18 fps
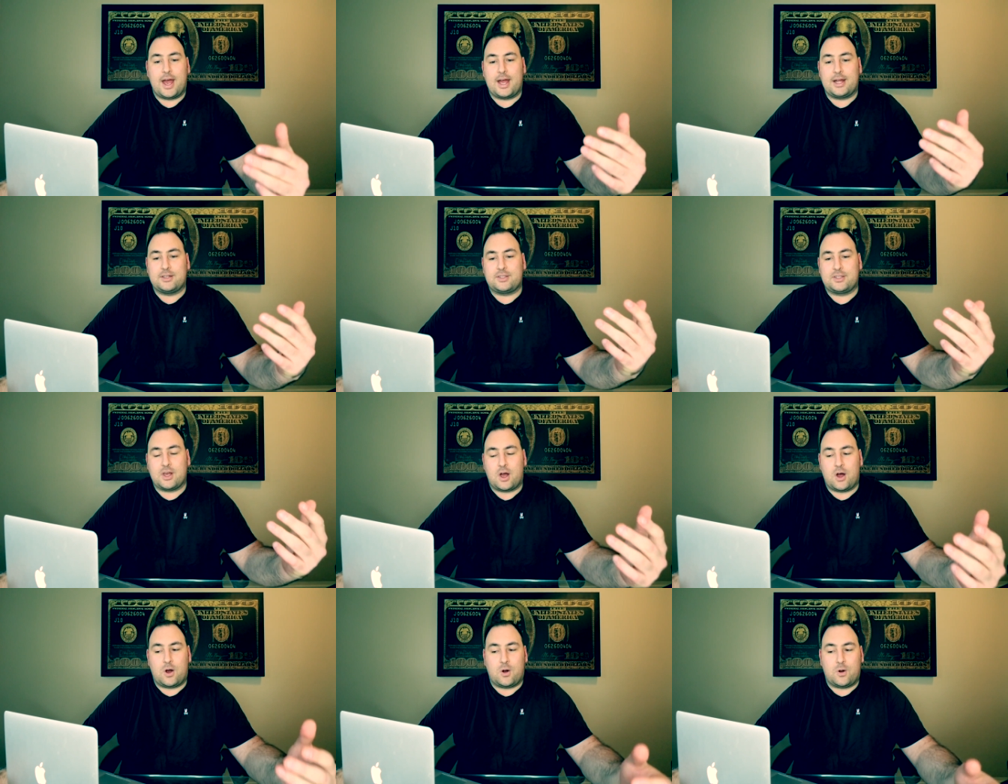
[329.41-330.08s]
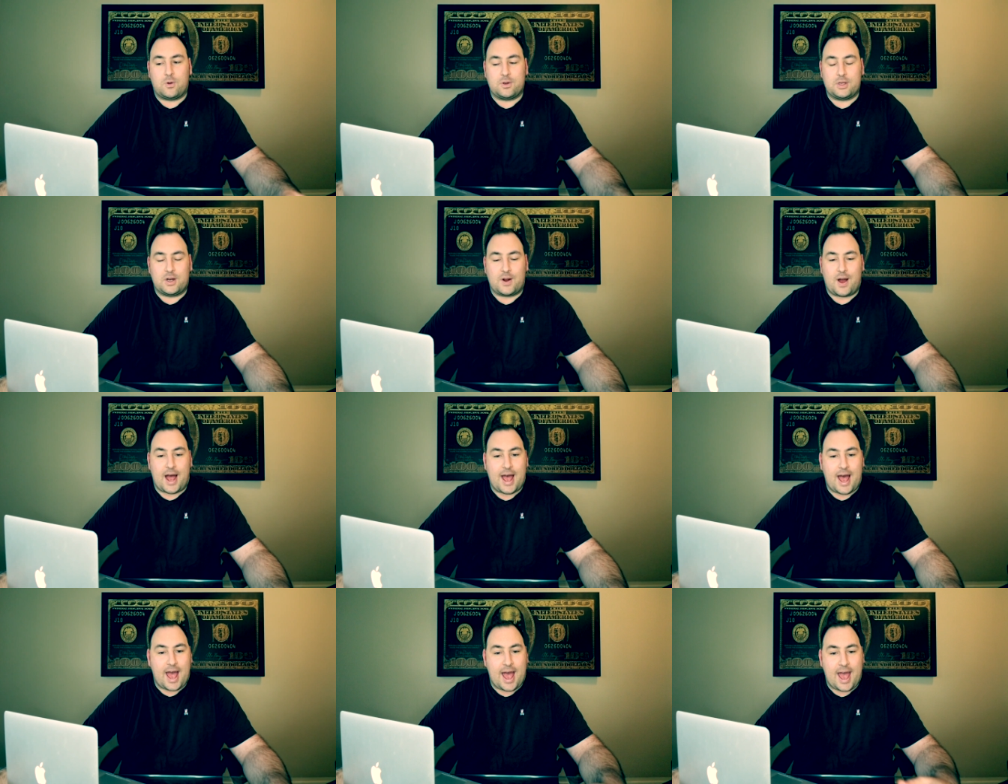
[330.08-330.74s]
And so, you know,
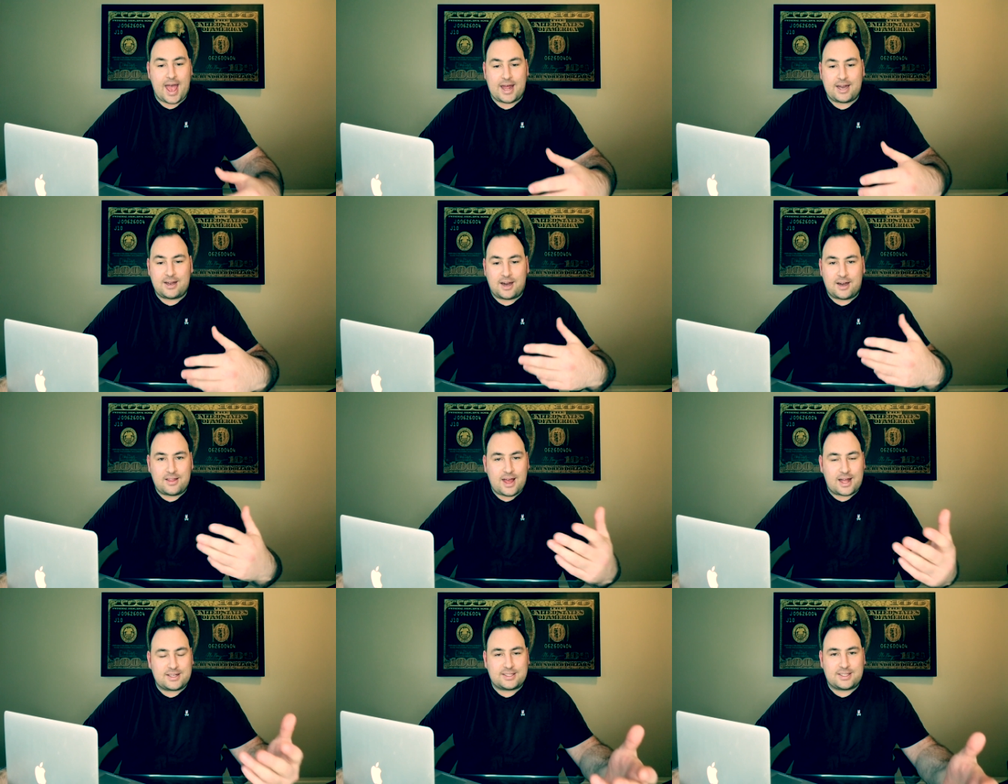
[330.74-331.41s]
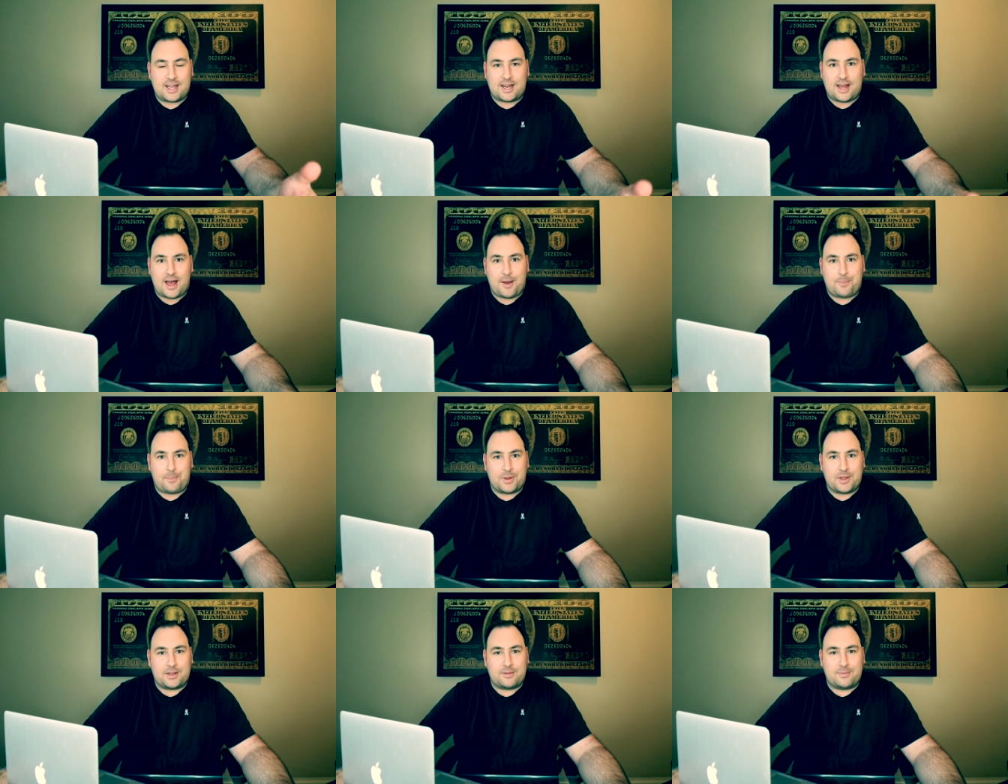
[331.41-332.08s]
I, I had none of that set
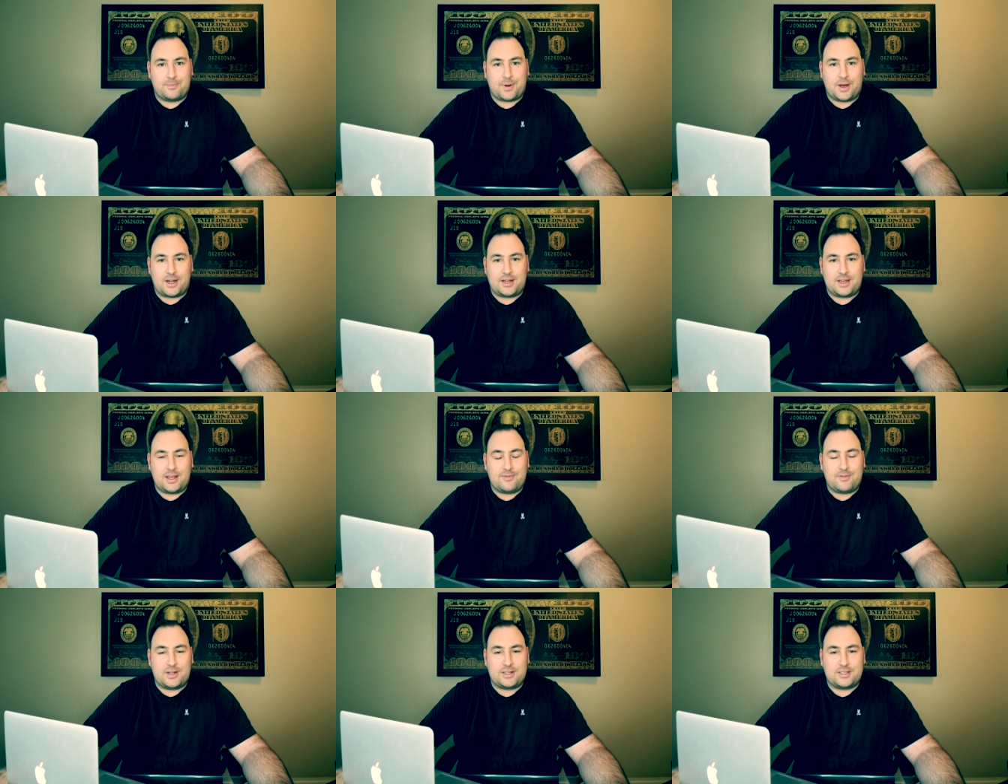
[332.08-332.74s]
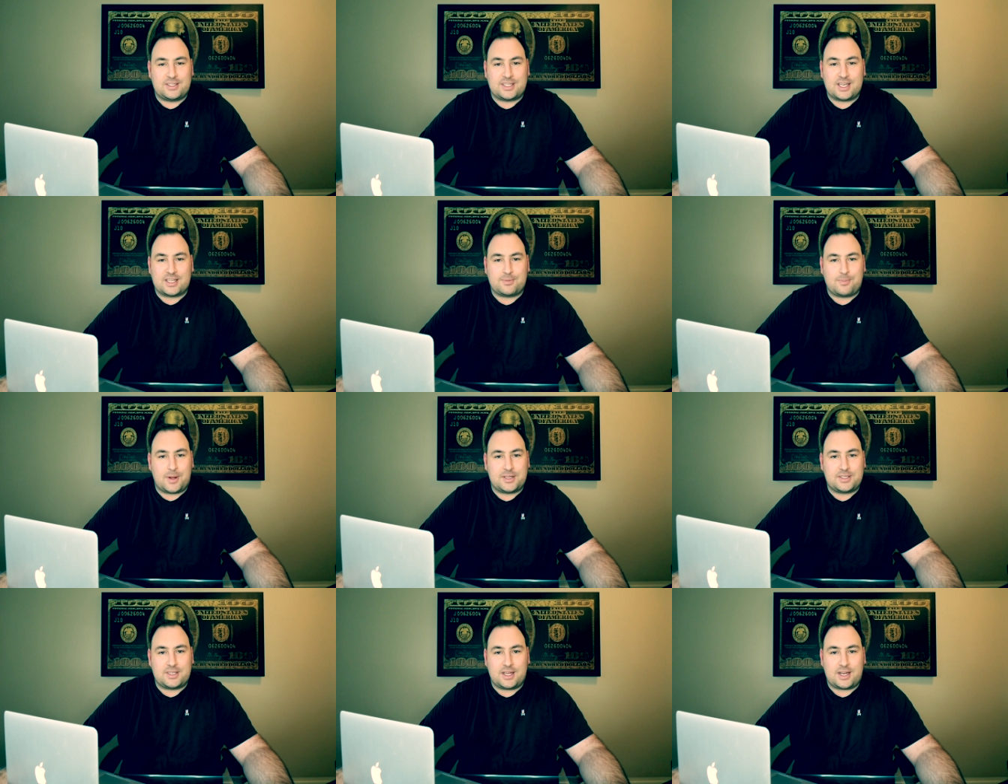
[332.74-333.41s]
up, but, but even six
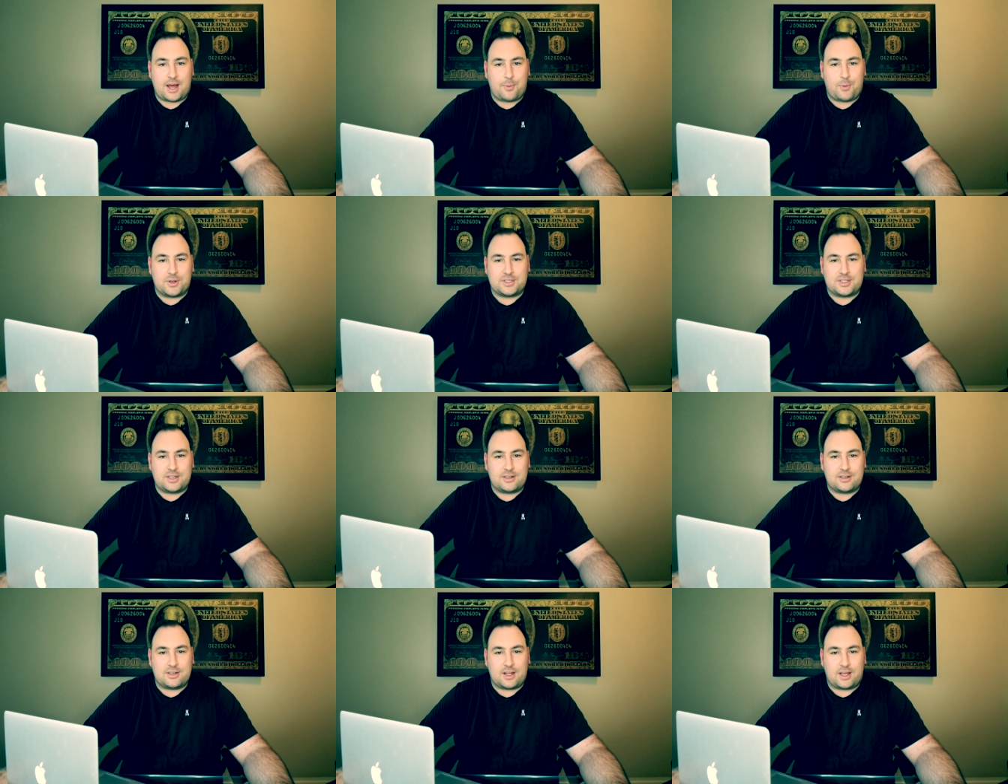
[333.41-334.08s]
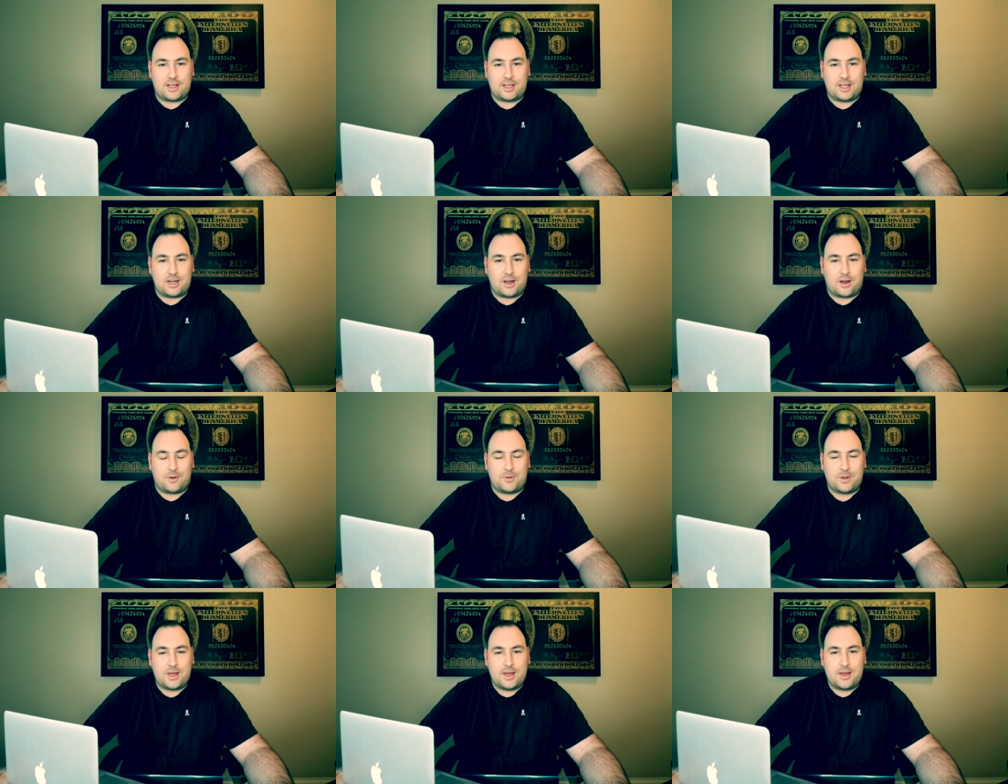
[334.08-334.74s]
months in, I wasn't, uh, you
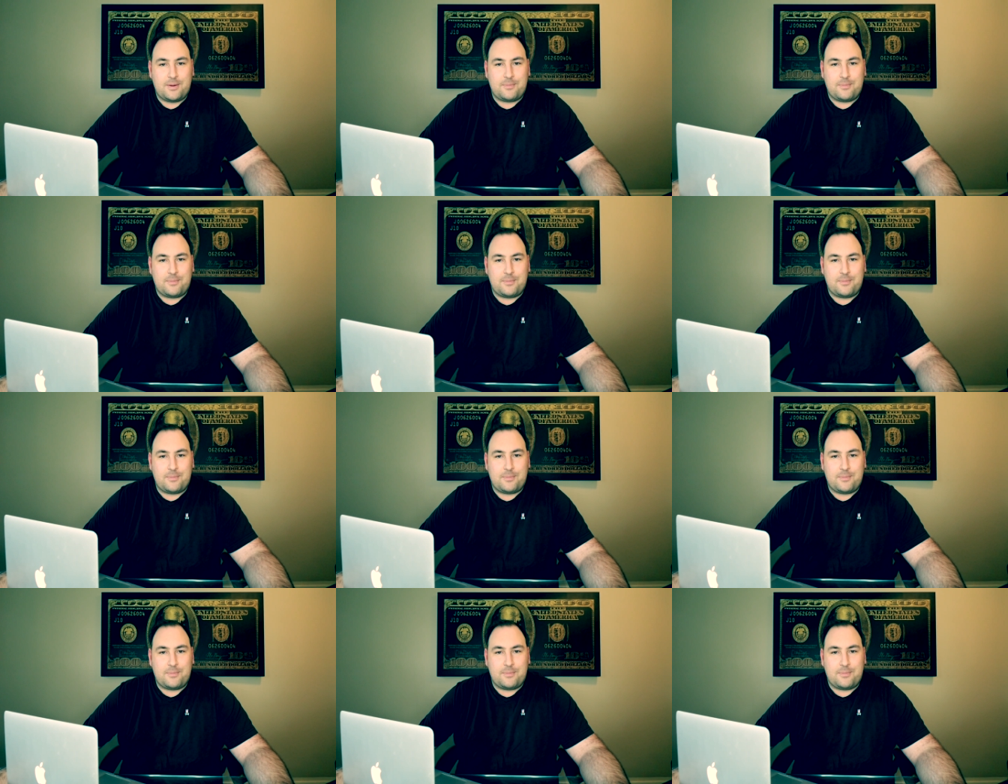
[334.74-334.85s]
know,